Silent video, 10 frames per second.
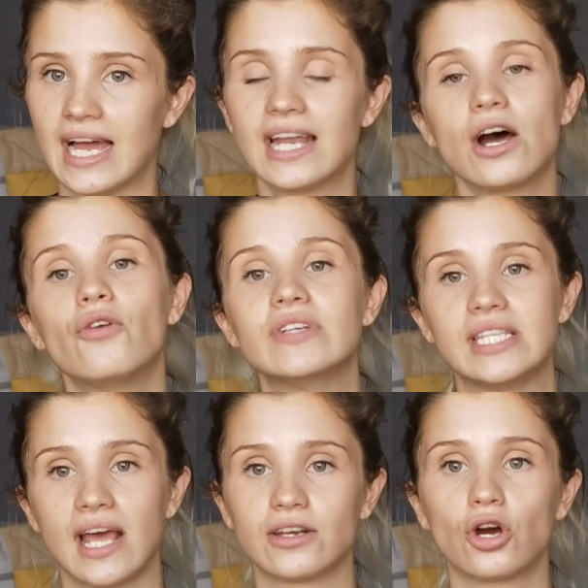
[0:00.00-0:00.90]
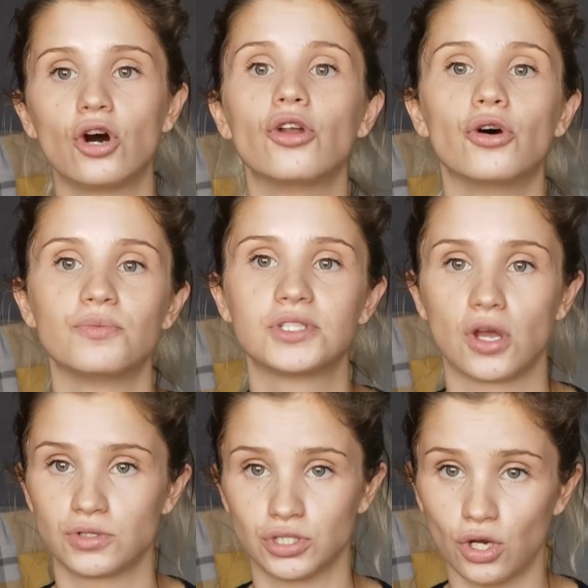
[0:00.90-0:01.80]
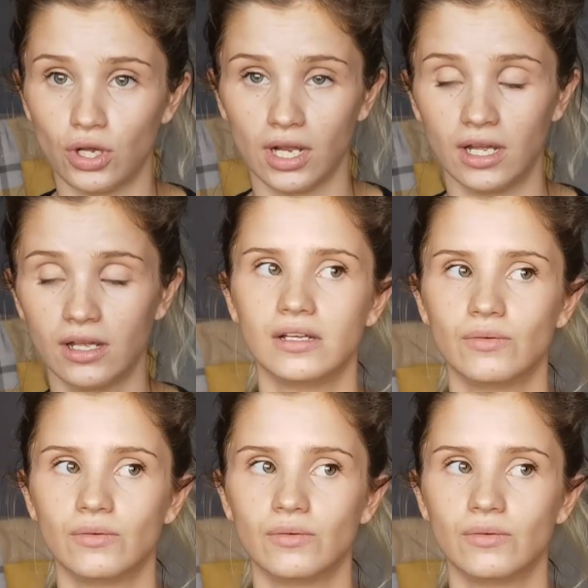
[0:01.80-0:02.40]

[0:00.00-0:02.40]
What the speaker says: I'd gotten up to go to the toilet.